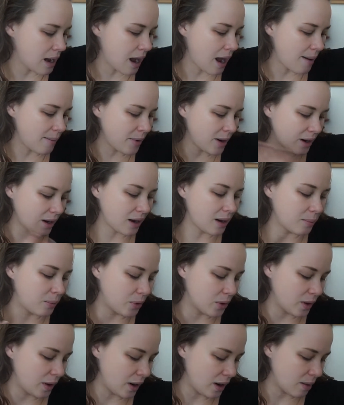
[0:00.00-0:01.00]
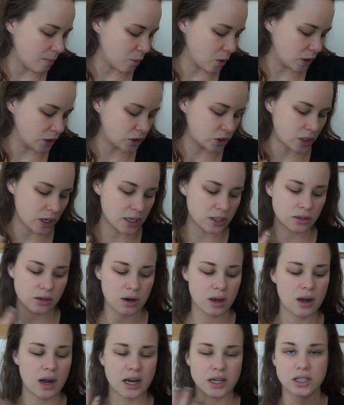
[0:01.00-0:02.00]
I'm not going to put a moisturizer
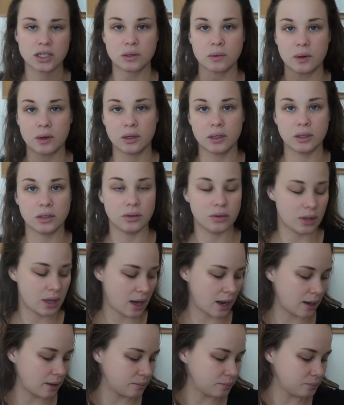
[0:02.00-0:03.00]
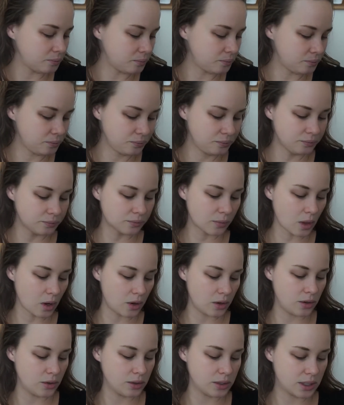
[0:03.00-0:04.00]
on, I just wanted to do that,
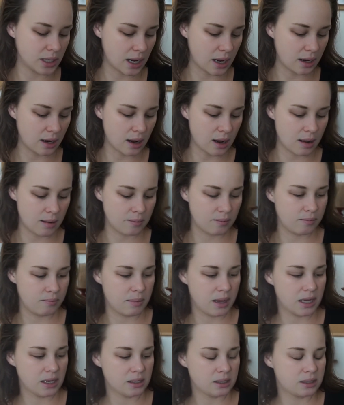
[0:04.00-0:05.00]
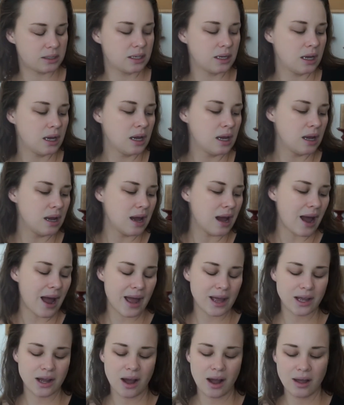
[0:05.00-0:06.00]
or use that mist.
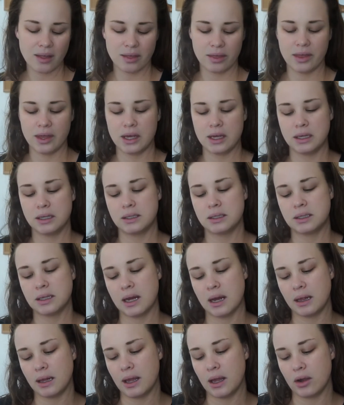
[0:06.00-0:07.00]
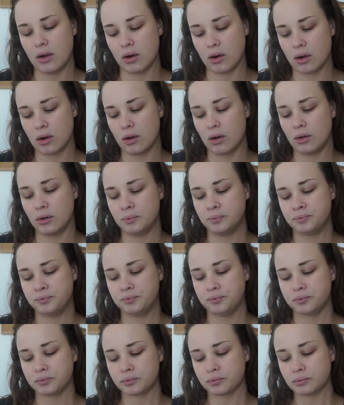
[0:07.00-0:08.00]
I got this LA Girl
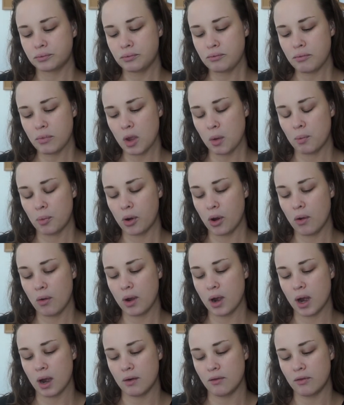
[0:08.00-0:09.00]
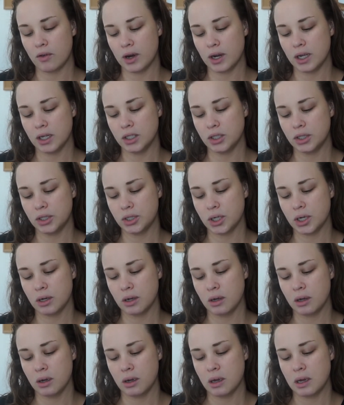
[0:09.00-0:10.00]
Pro Coverage
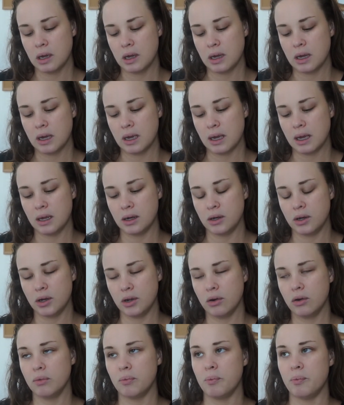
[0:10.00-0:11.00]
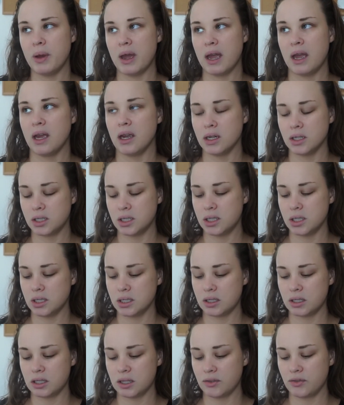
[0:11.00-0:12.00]
in Nude Beige,
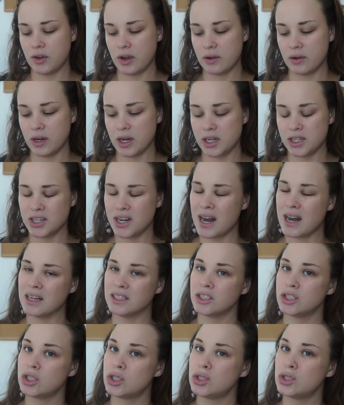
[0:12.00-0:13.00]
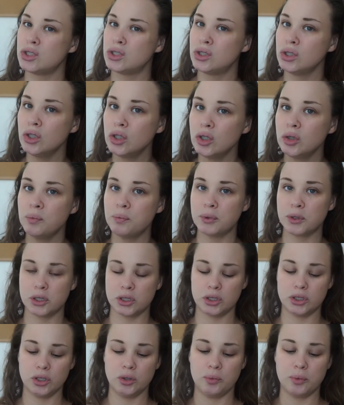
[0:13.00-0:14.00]
this foundation, and it's super,
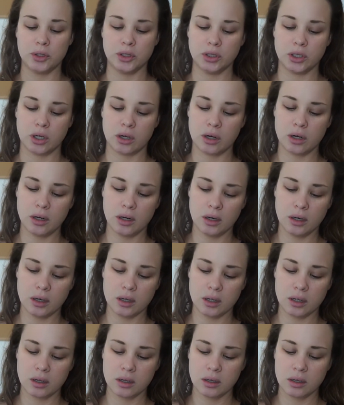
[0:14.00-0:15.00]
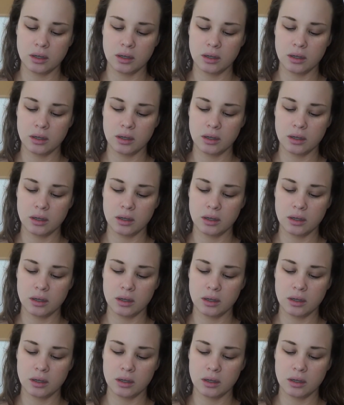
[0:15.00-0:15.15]
super dark.